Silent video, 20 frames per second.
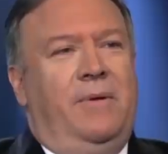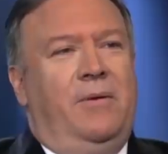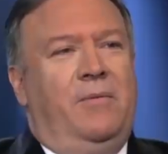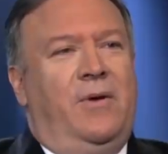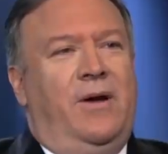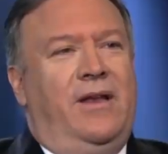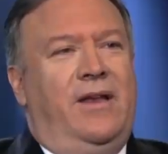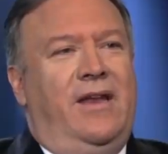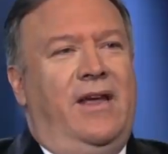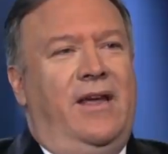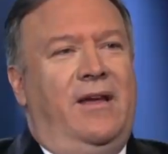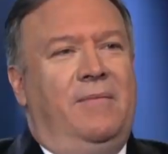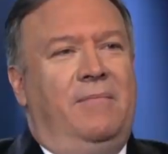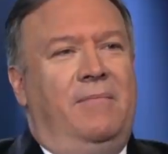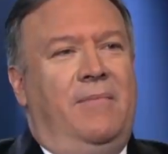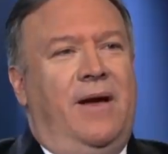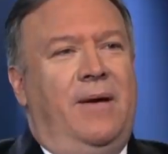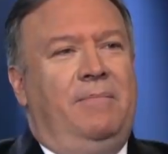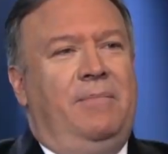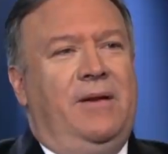be one day,
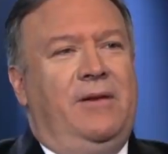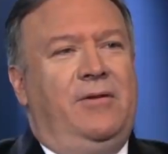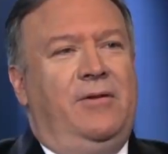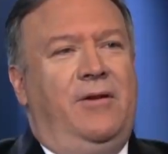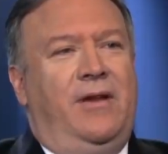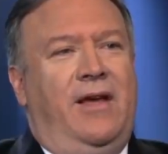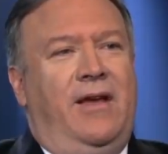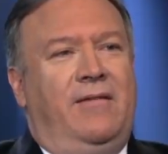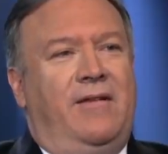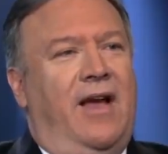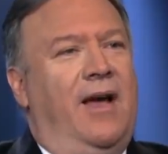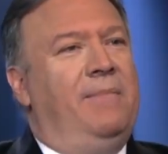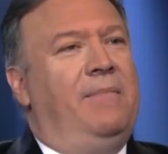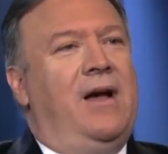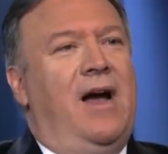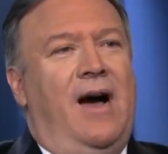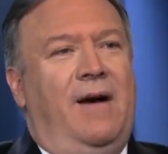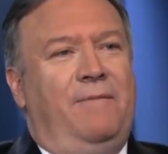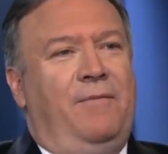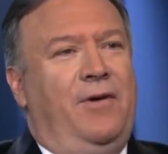might be 2 days. I'm
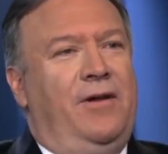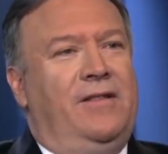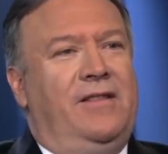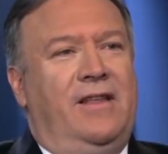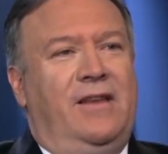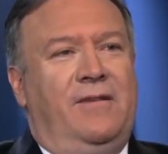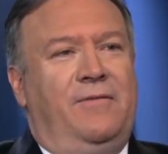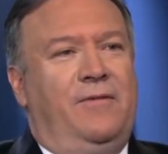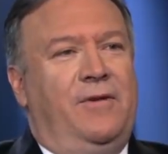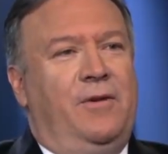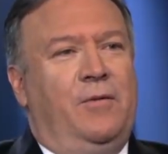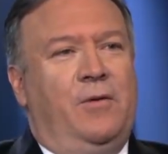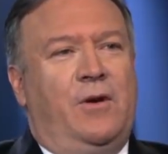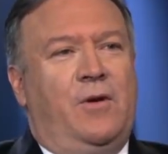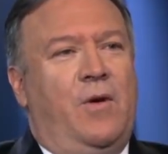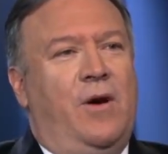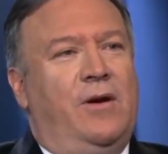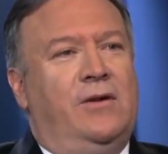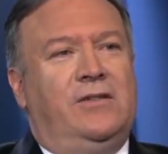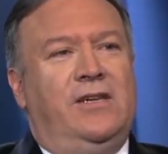confident that if it
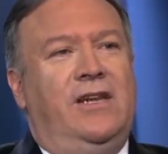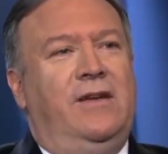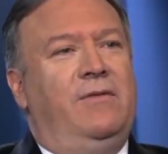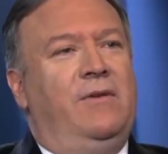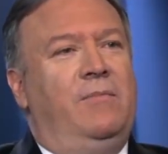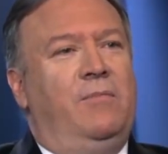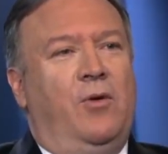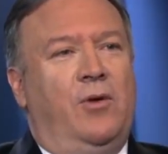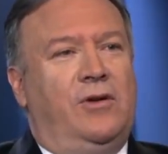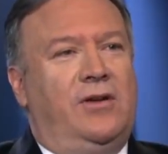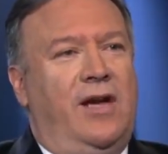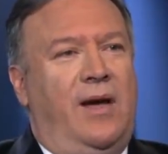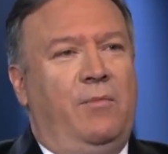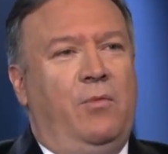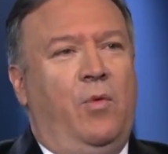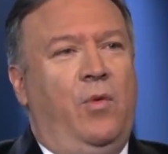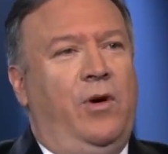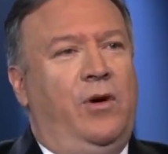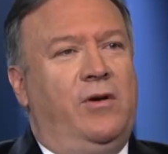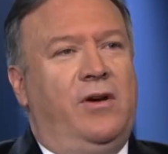requires even more time,
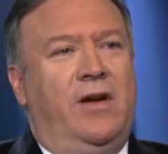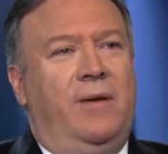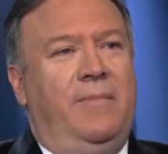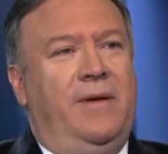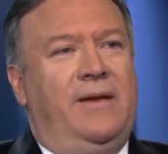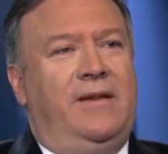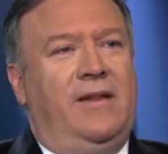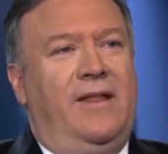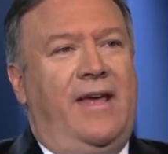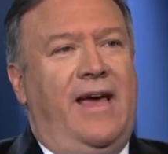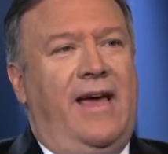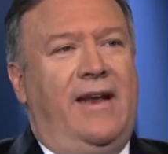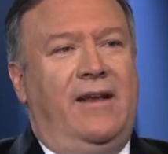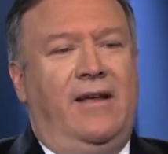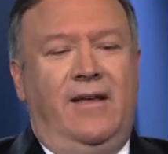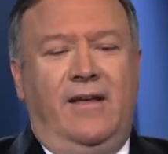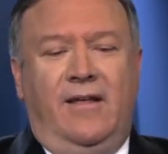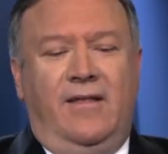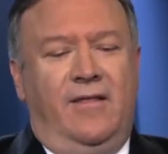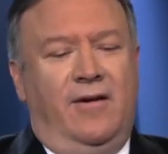we'll commit to that.
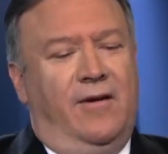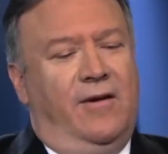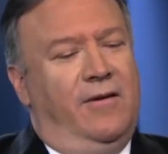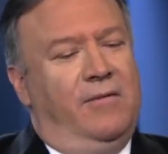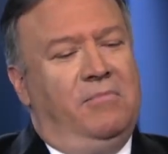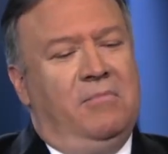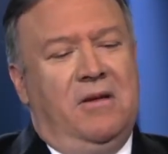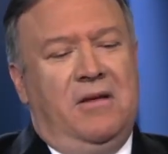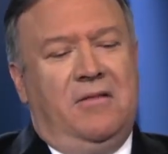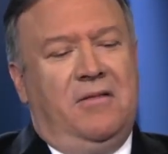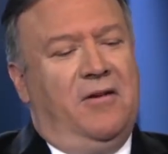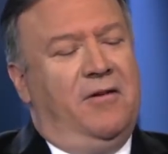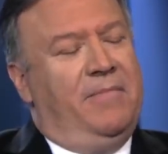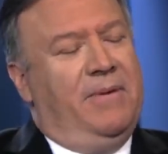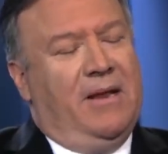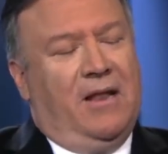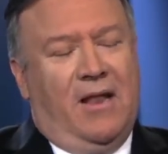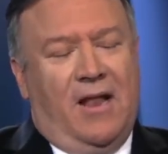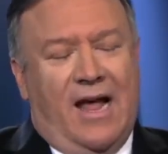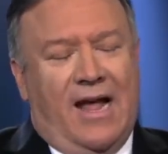There have
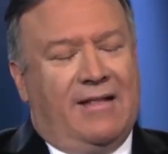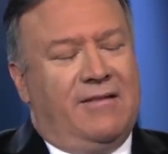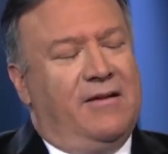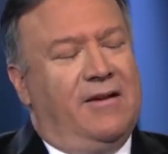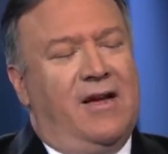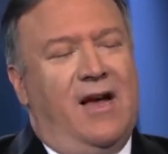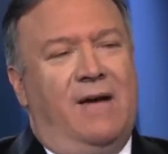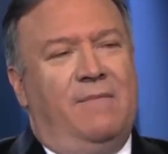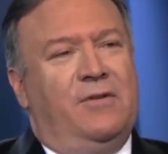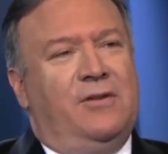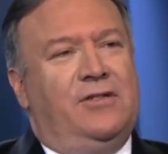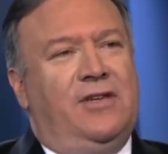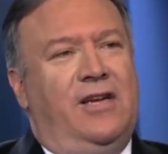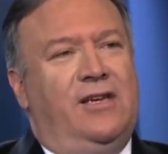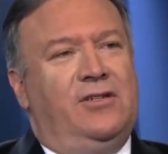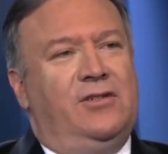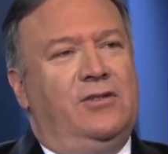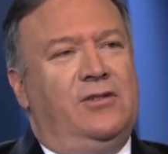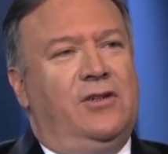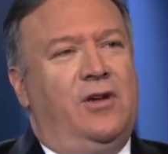been lots of
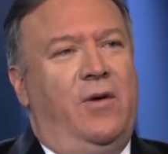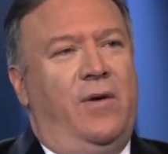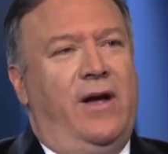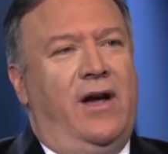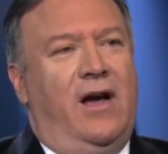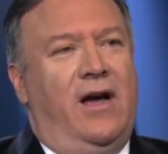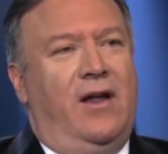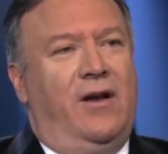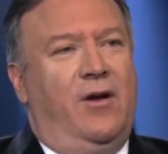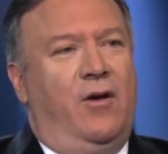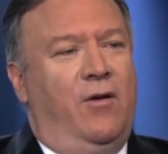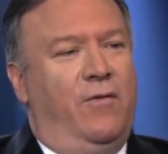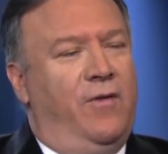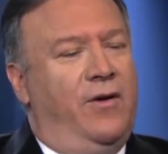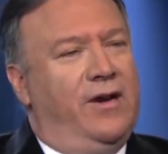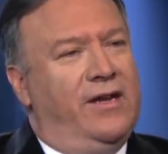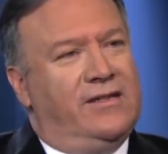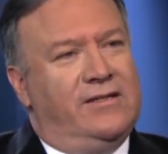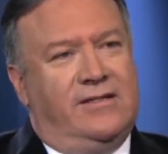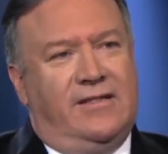conversations going on
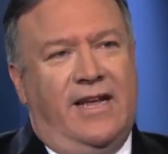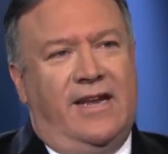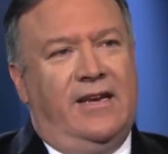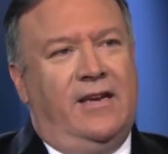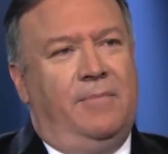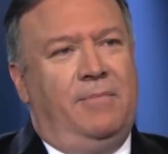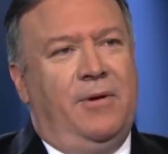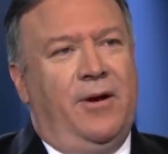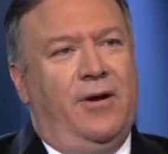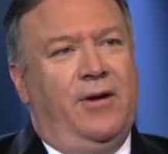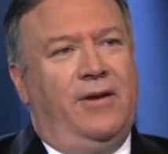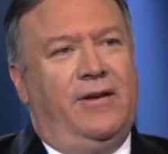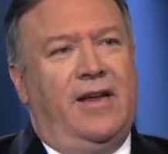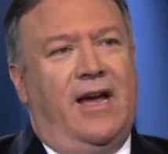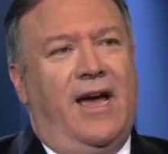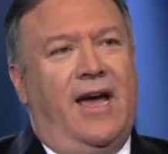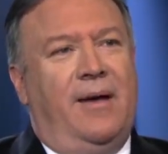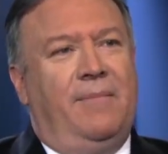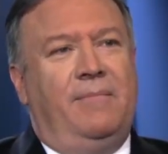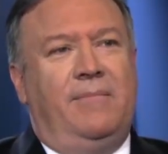over an extended period of
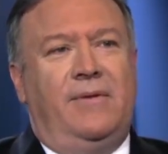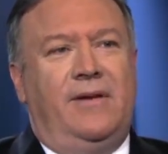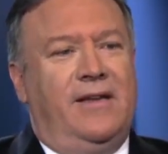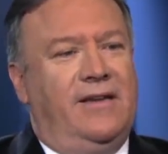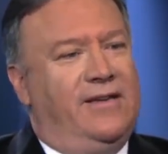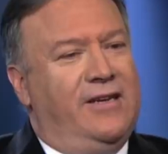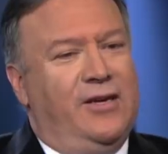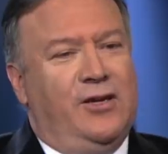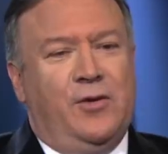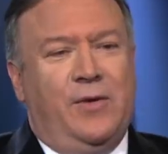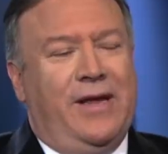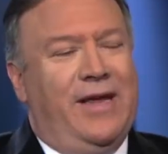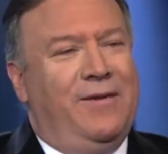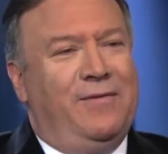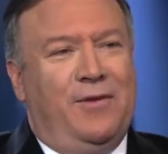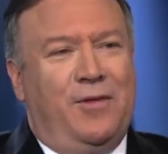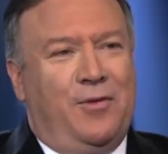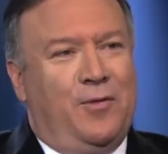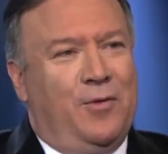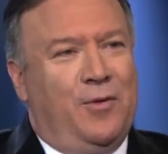time, continuing
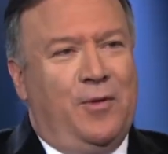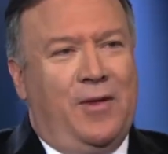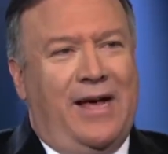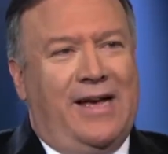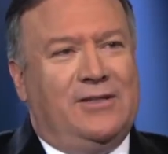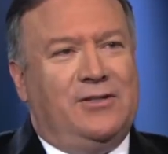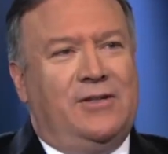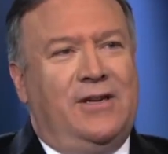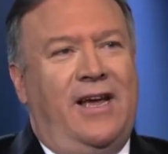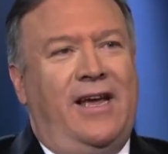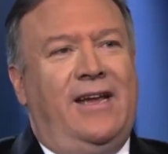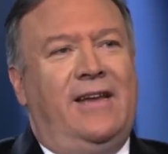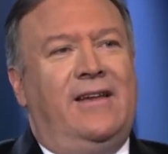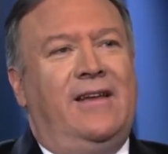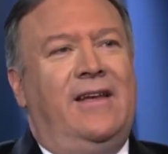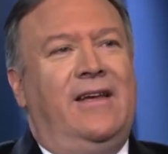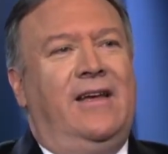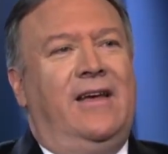even through last night.